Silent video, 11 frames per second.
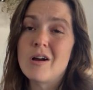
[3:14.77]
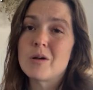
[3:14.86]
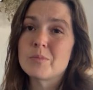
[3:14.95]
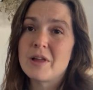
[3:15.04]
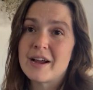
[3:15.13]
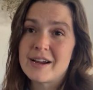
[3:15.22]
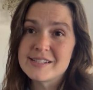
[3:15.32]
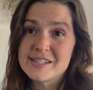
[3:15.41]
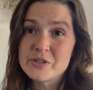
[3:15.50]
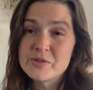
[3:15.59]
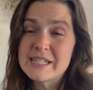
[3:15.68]
are black-eyed
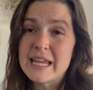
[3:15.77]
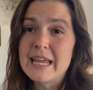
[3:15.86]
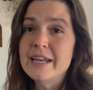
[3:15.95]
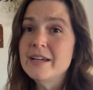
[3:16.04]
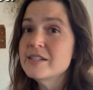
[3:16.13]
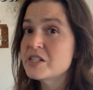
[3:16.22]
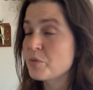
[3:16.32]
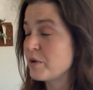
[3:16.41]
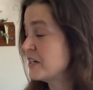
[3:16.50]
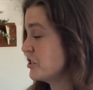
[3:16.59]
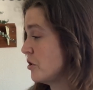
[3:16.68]
Susan,
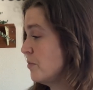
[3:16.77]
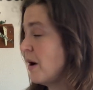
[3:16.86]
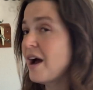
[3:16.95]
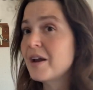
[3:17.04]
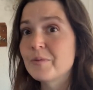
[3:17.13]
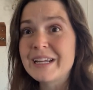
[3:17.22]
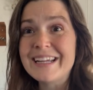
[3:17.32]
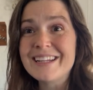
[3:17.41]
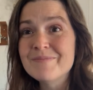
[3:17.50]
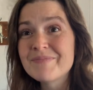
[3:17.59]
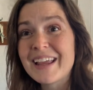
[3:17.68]
sweet Joe pieweed,